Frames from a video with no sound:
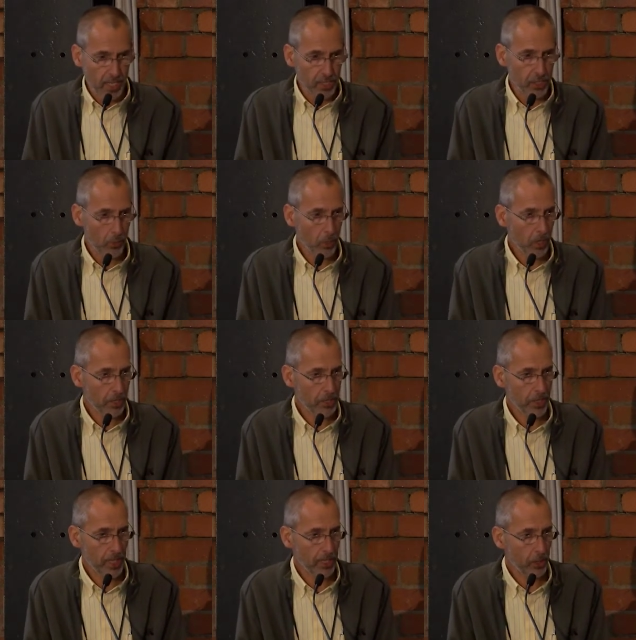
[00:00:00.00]
So we're
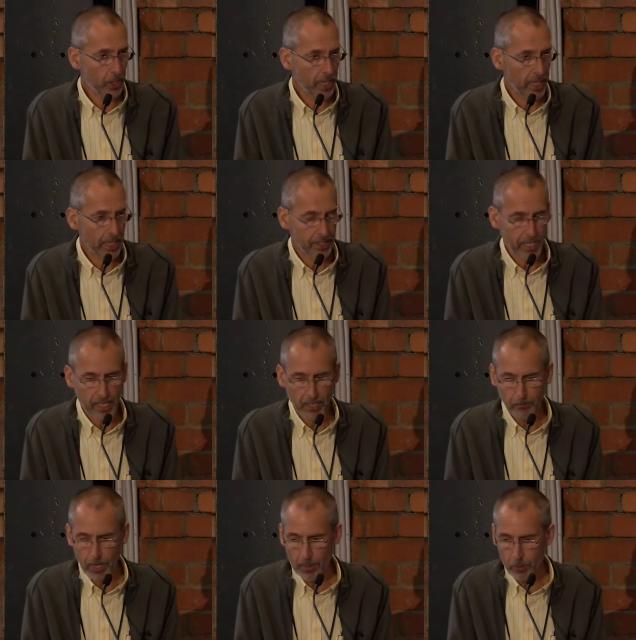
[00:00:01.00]
also then looking at
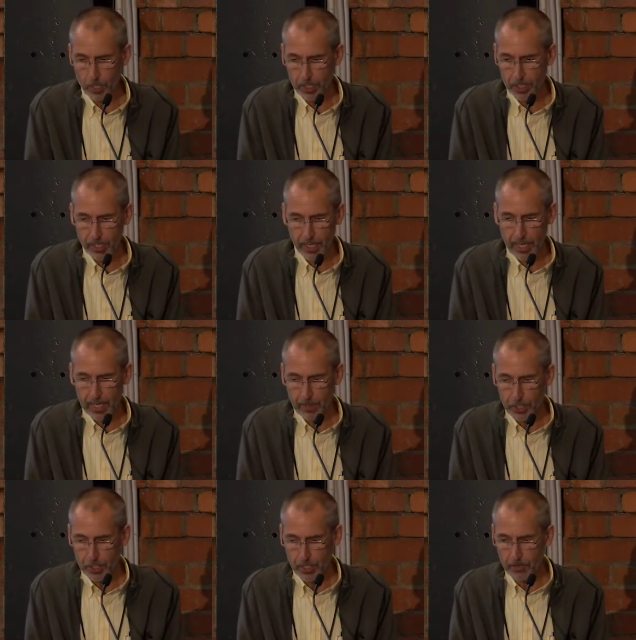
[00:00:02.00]
tentative frameworks, and
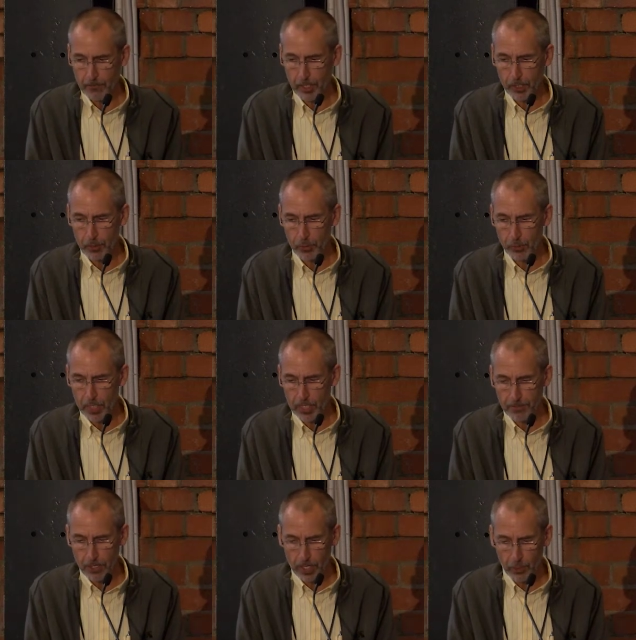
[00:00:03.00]
I'm just going to flick through
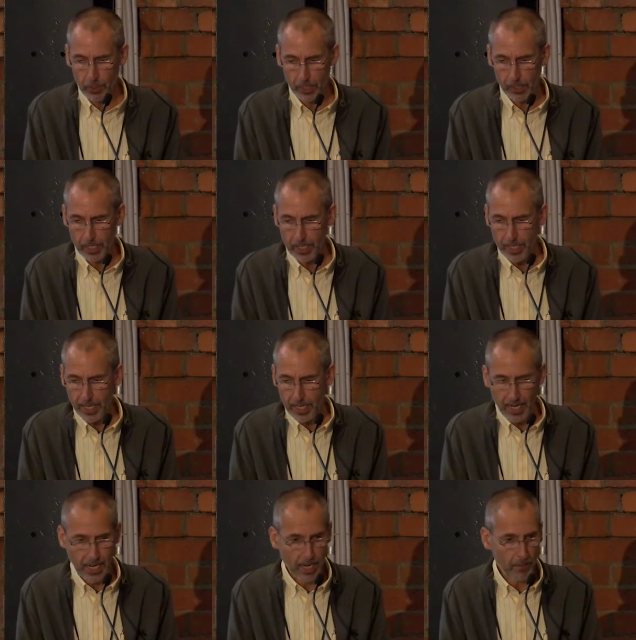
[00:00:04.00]
these very quickly,
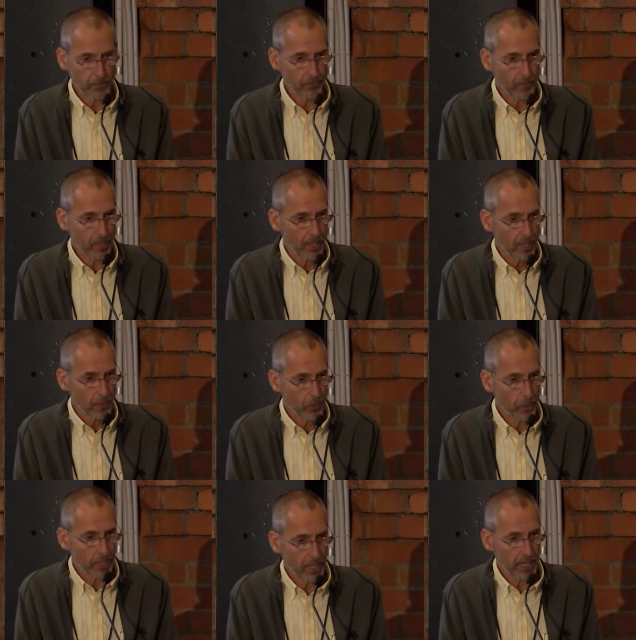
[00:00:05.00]
um,
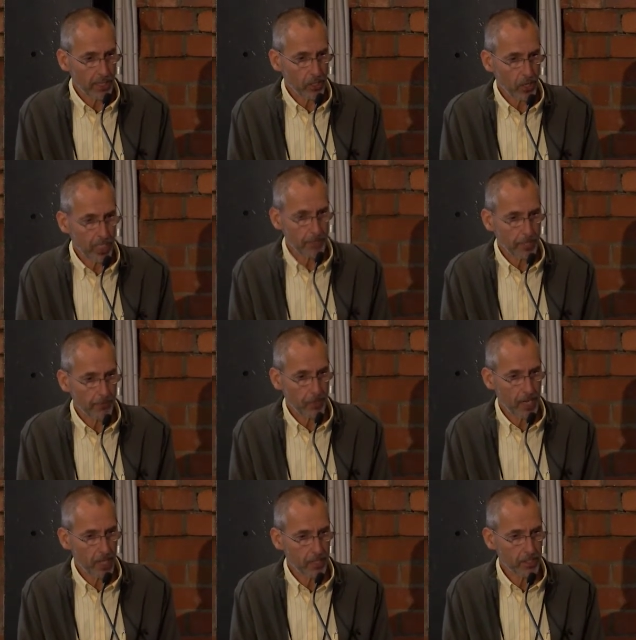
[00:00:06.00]
looking at
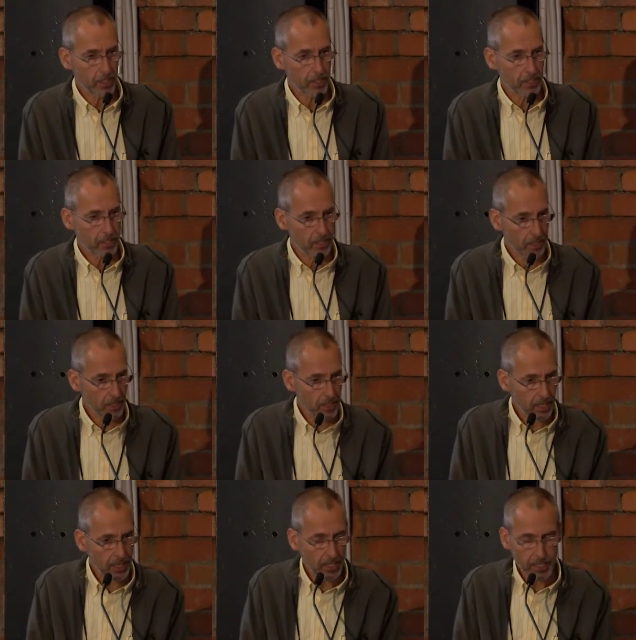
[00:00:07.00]
cost-benefit analysis,
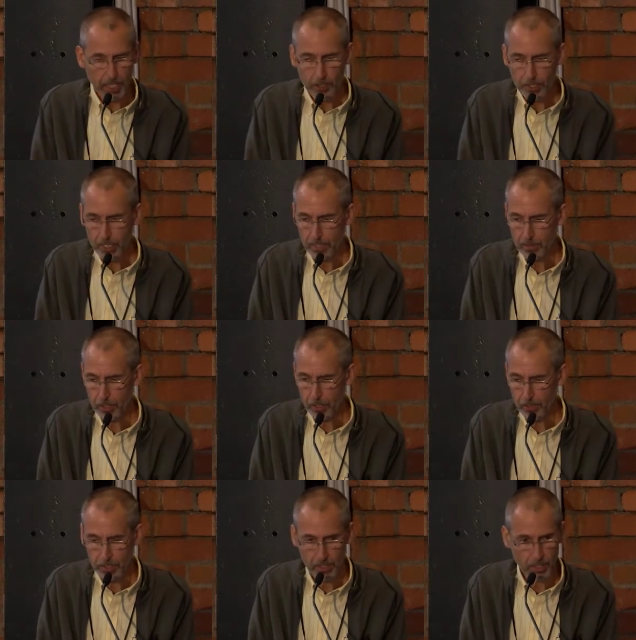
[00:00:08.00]
uh, ecosystem
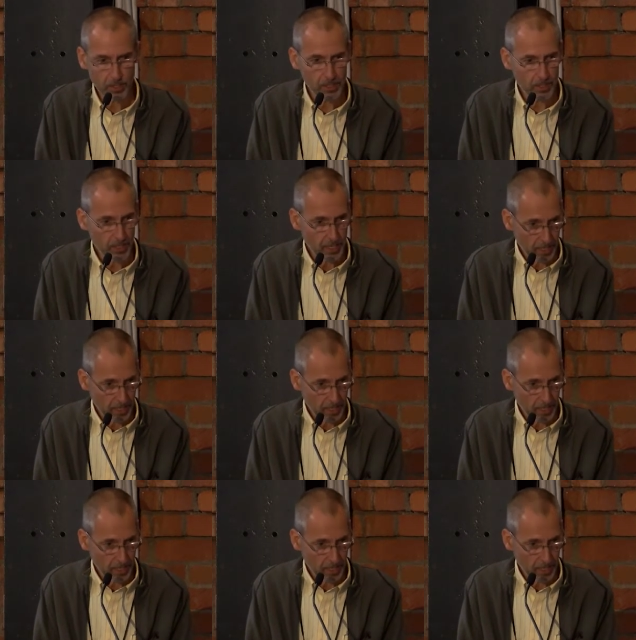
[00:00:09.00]
services,